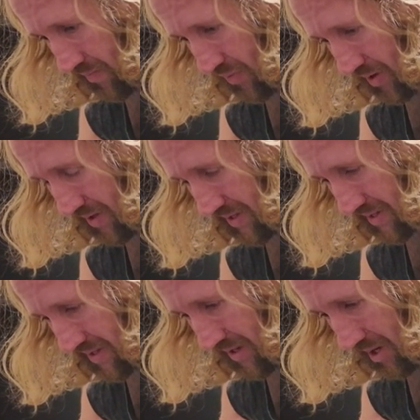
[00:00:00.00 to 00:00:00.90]
It probably
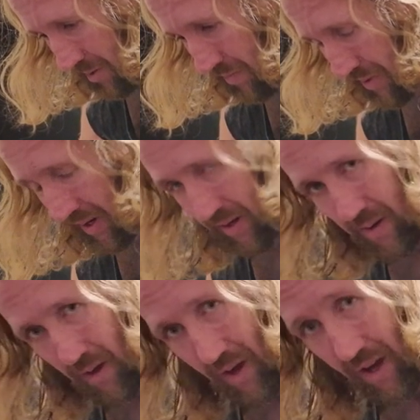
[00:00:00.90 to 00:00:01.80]
doesn't help that
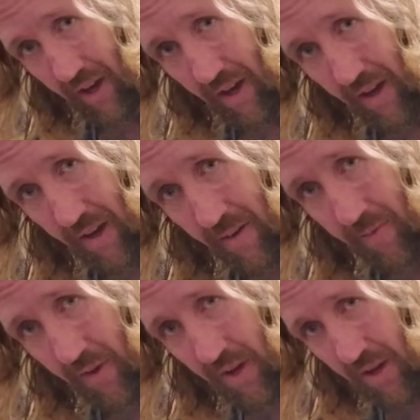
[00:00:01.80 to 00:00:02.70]
I have